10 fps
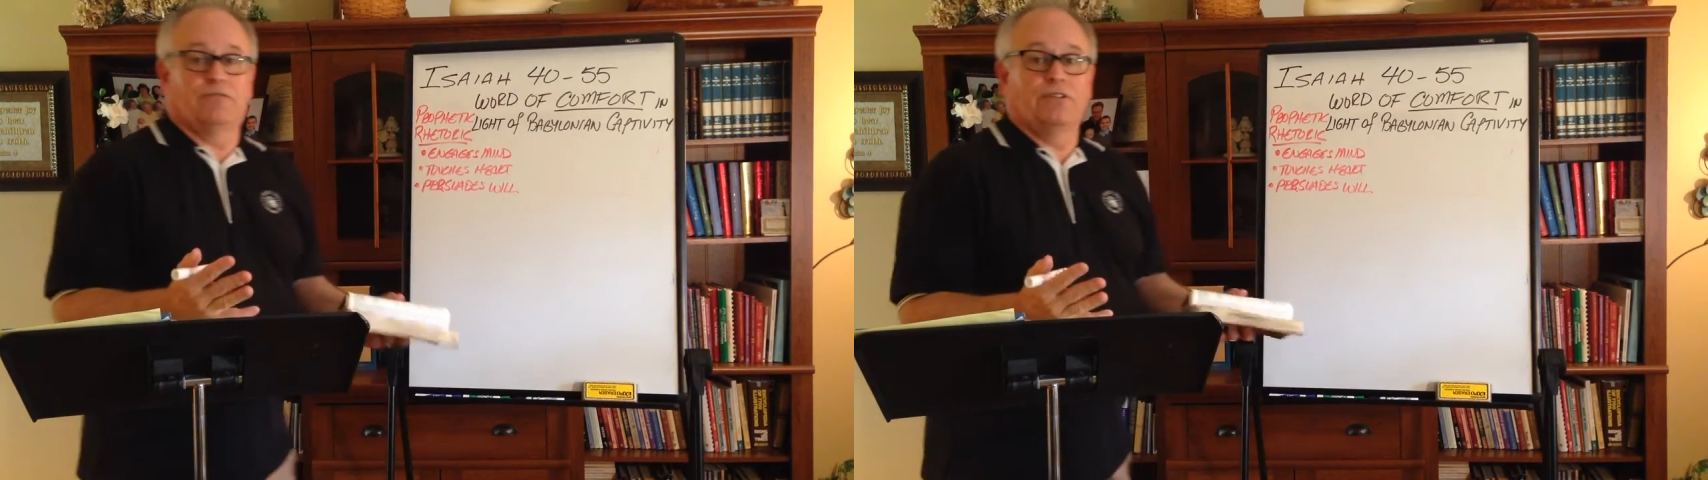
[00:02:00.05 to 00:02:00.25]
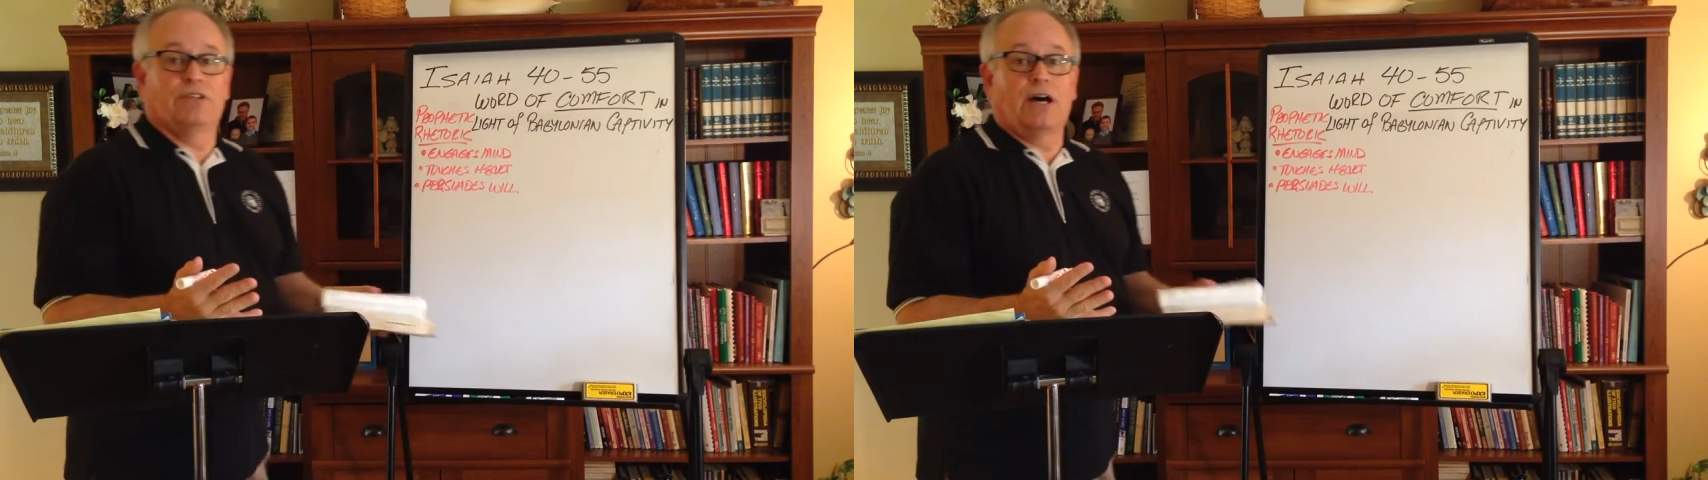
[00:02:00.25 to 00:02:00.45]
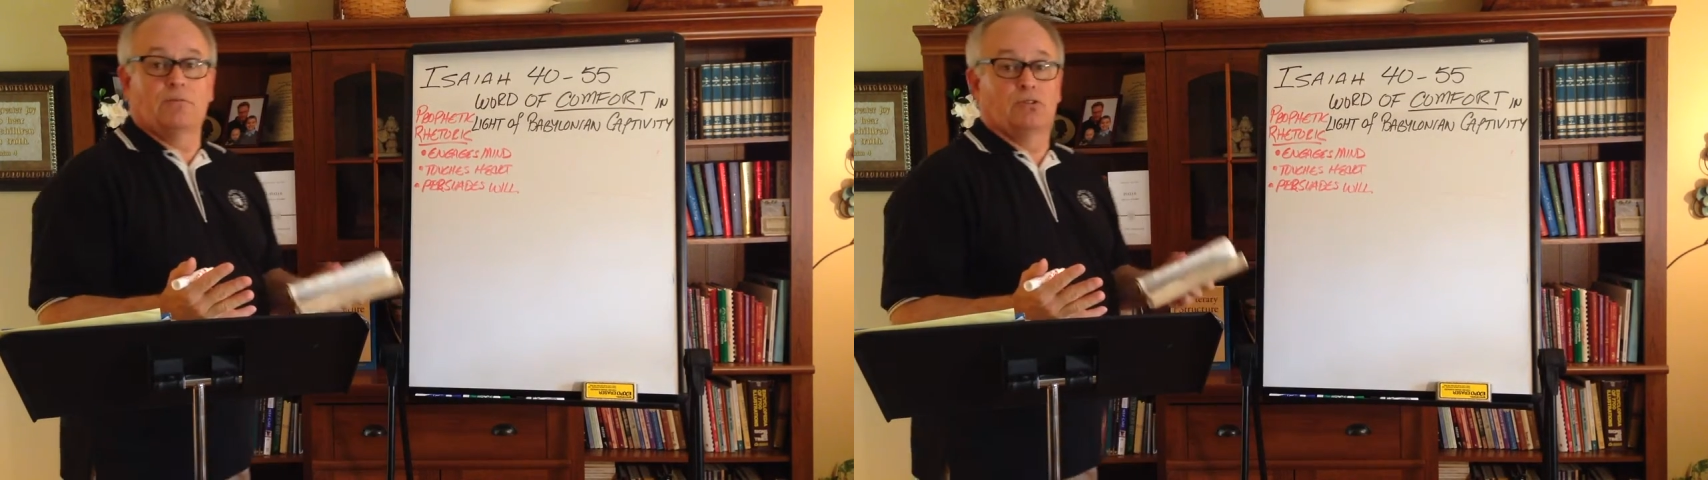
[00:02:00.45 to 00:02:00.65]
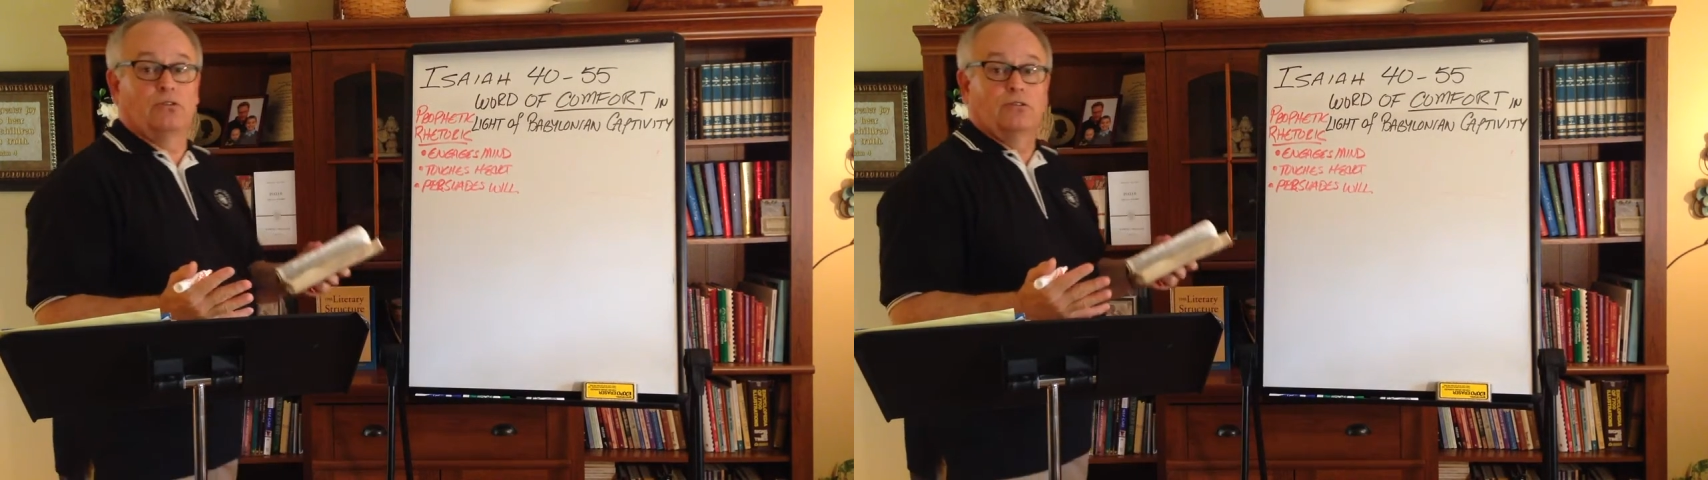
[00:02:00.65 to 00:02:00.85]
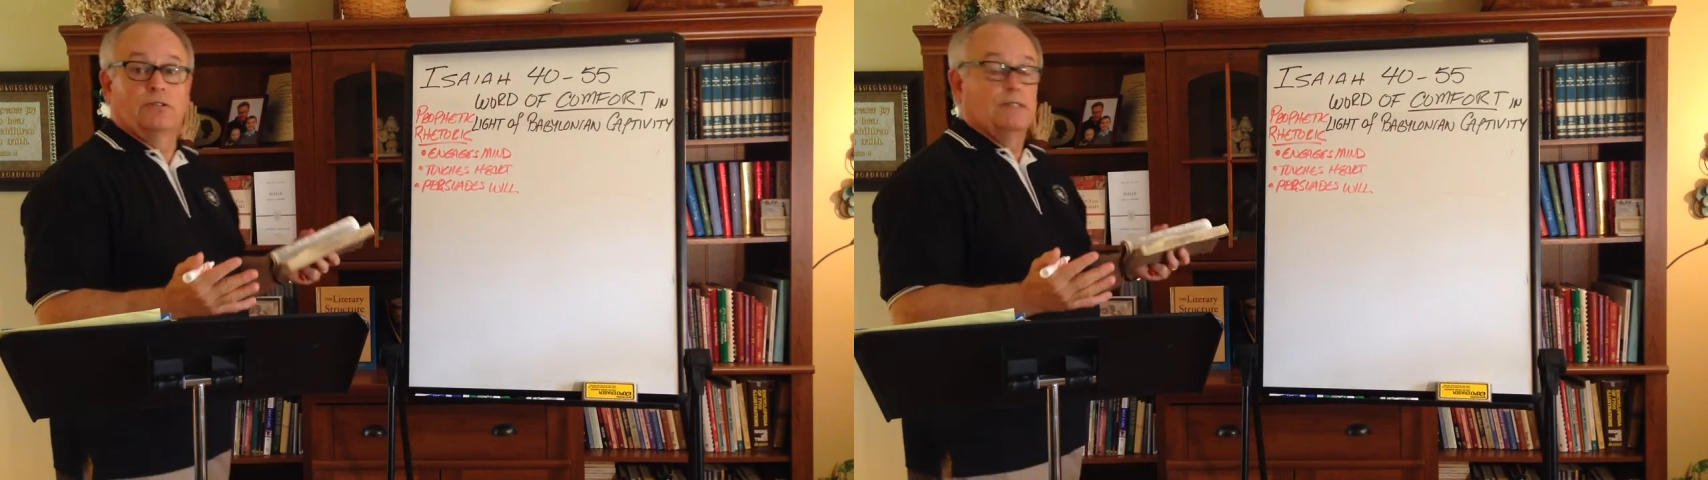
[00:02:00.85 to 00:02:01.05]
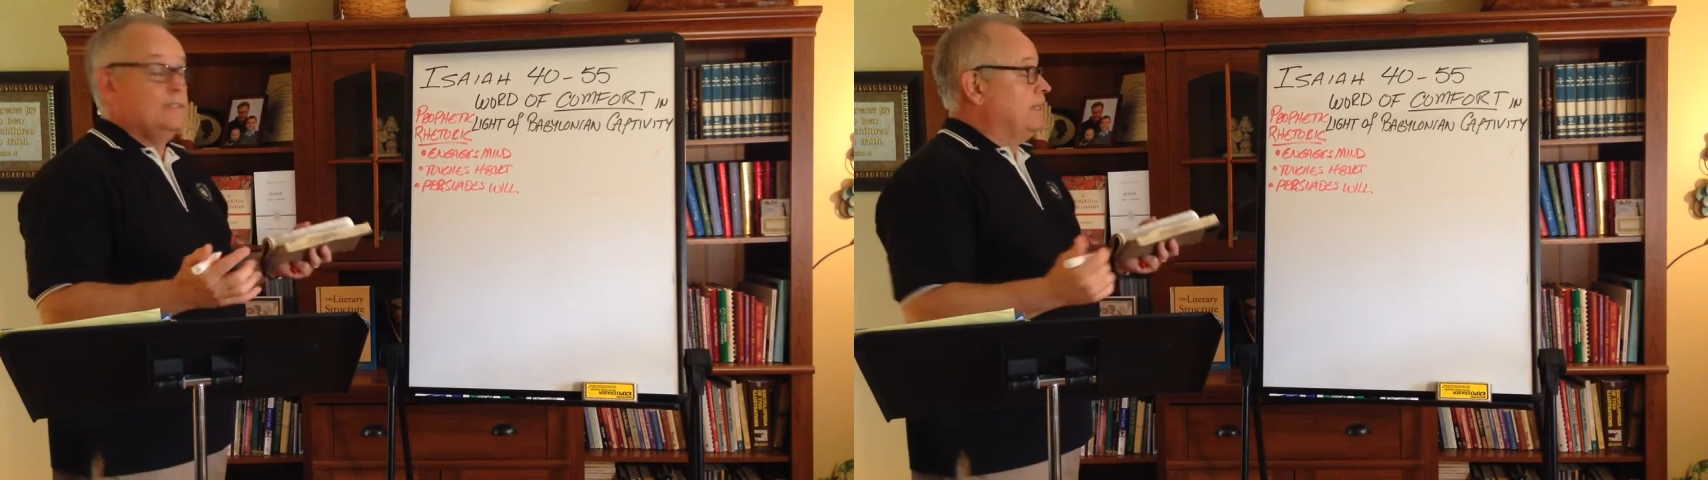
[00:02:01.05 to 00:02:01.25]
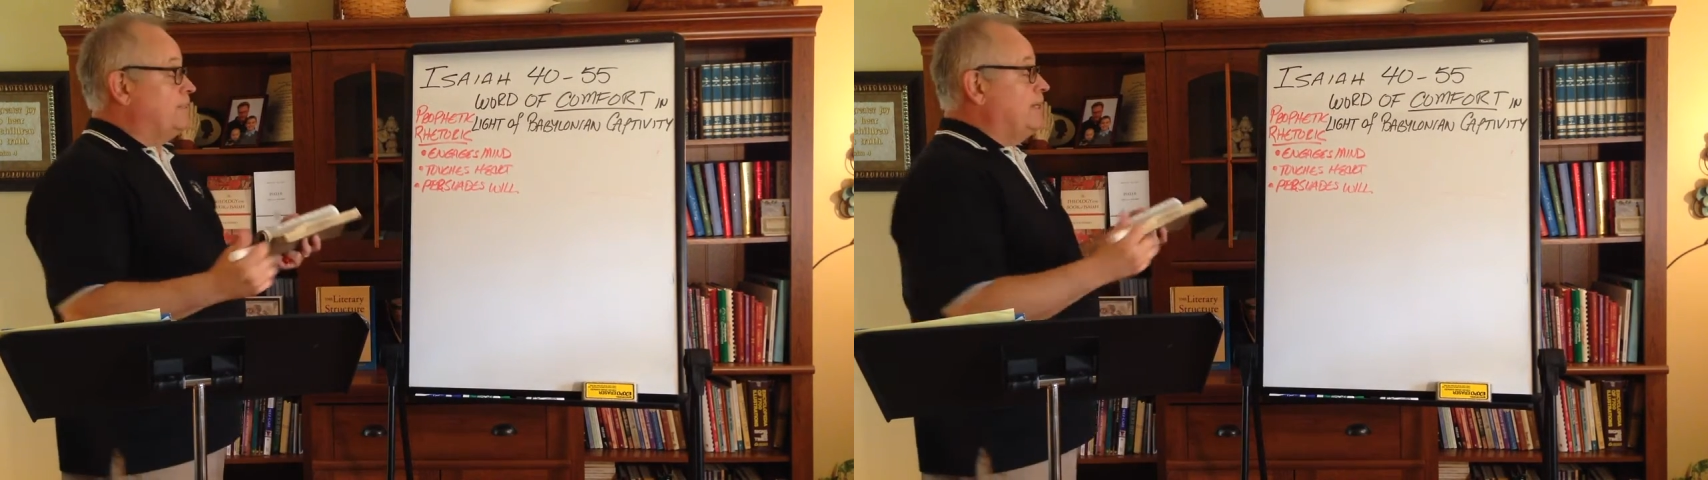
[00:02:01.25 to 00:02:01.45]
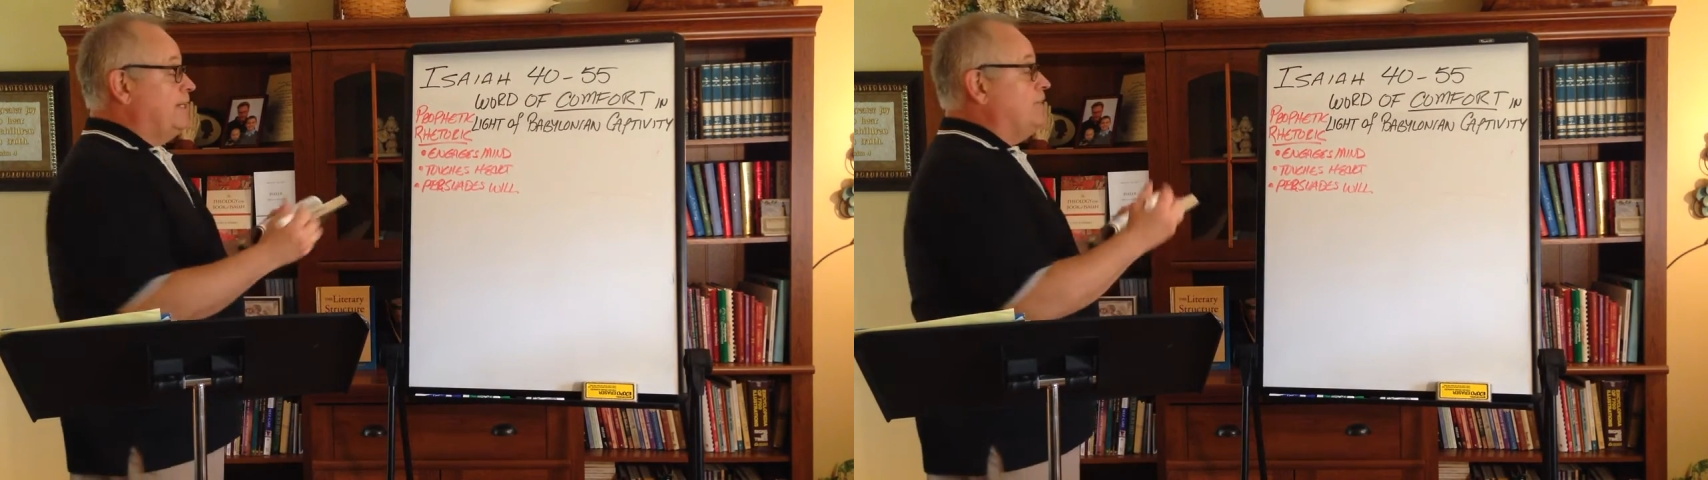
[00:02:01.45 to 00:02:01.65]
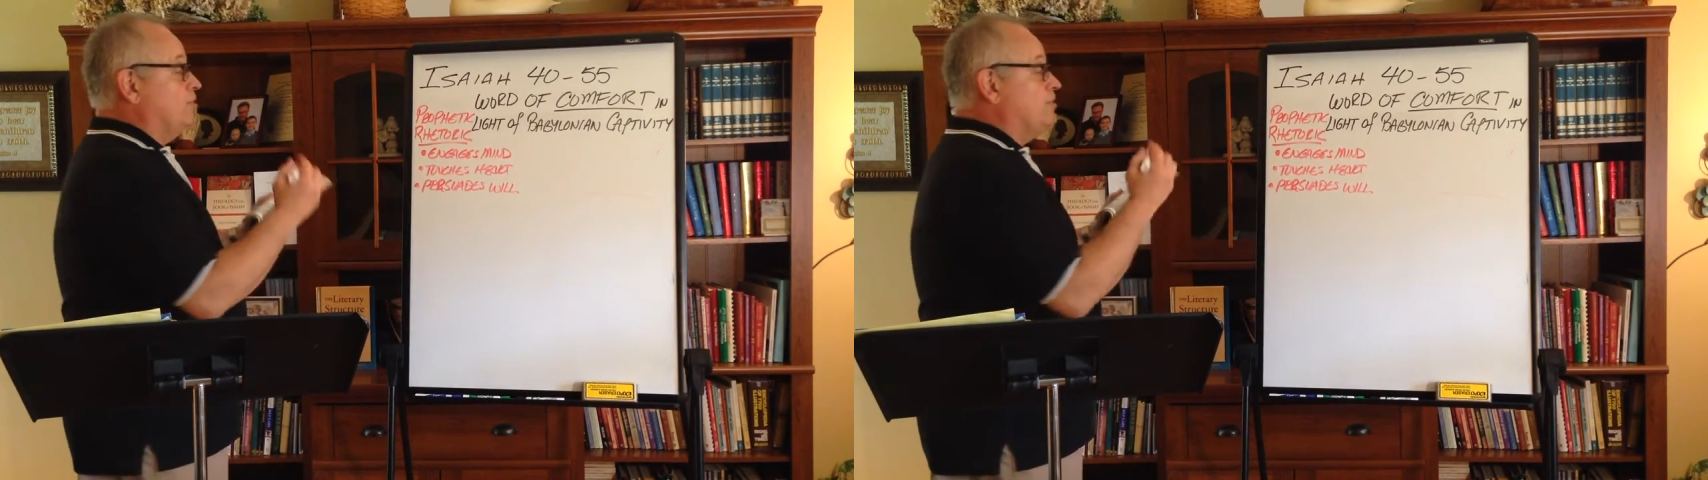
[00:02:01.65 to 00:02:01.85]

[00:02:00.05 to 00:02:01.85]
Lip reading: phenomenal thing to